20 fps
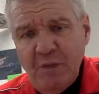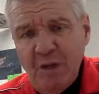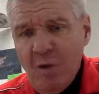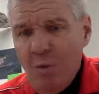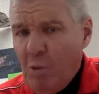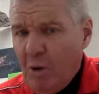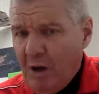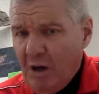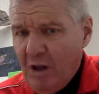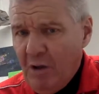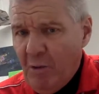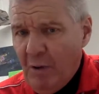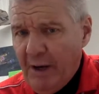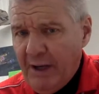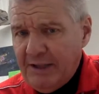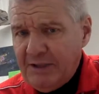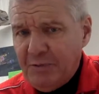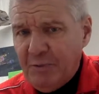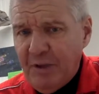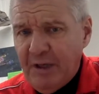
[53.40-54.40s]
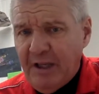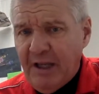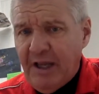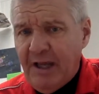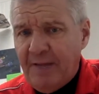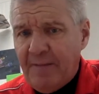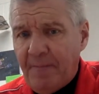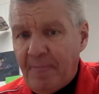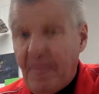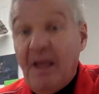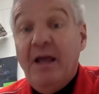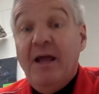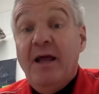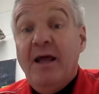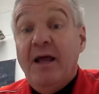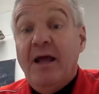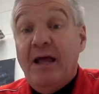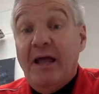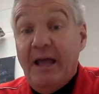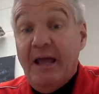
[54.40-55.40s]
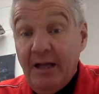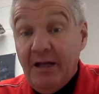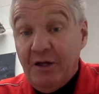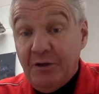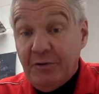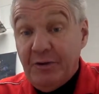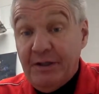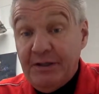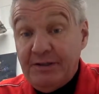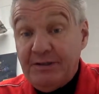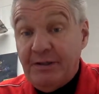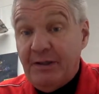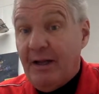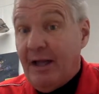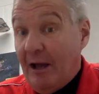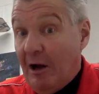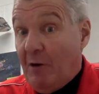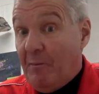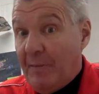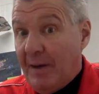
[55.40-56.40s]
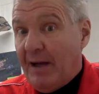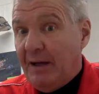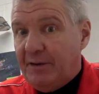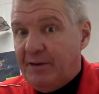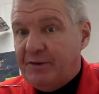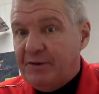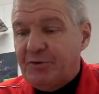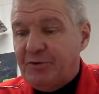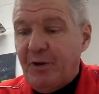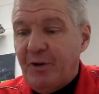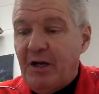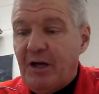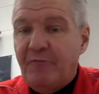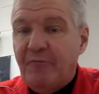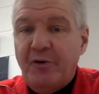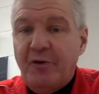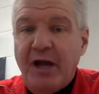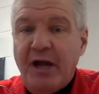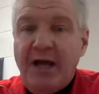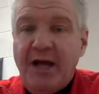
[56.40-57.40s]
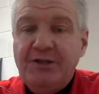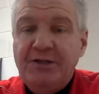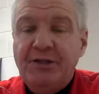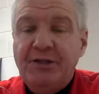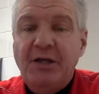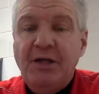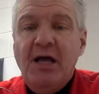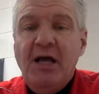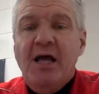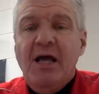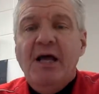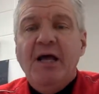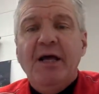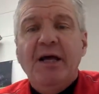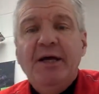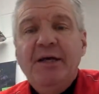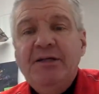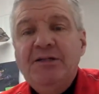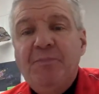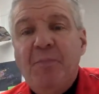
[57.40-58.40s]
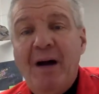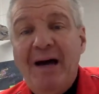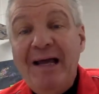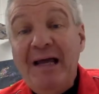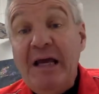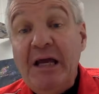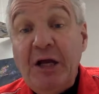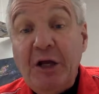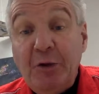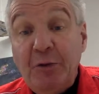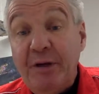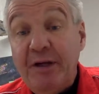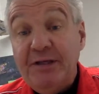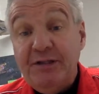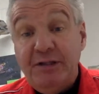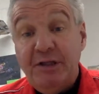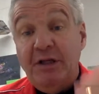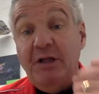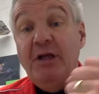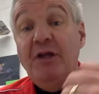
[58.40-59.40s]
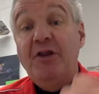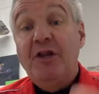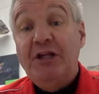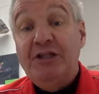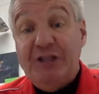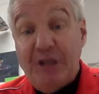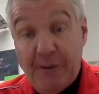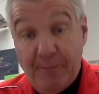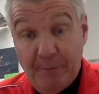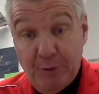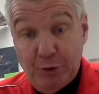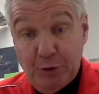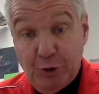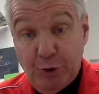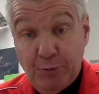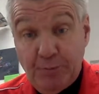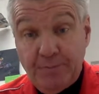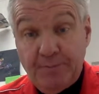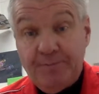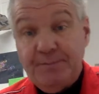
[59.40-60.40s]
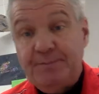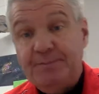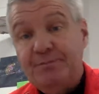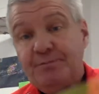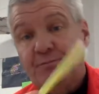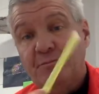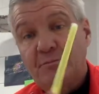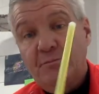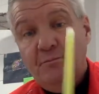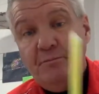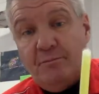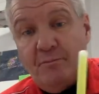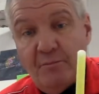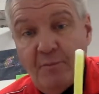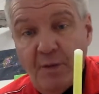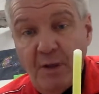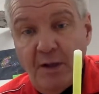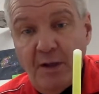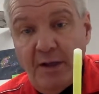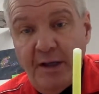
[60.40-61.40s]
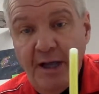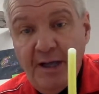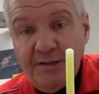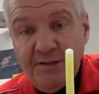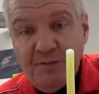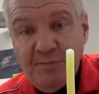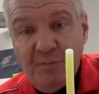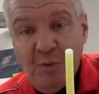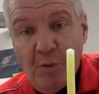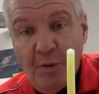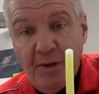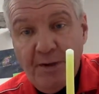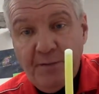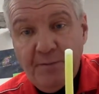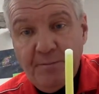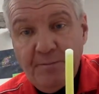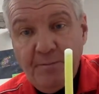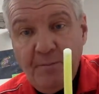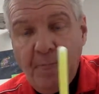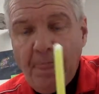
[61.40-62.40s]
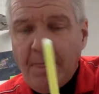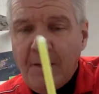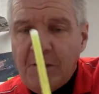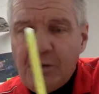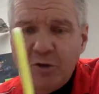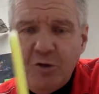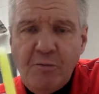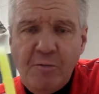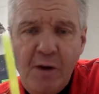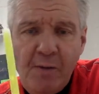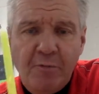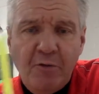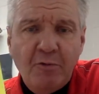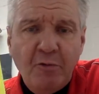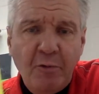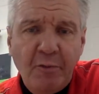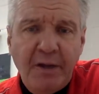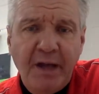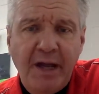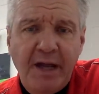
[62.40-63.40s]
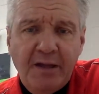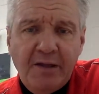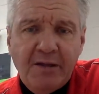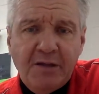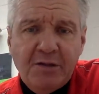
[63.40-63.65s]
one of the ways we can increase and help out this rate of reaction is by increasing the temperature. Case in point, do you remember when we had the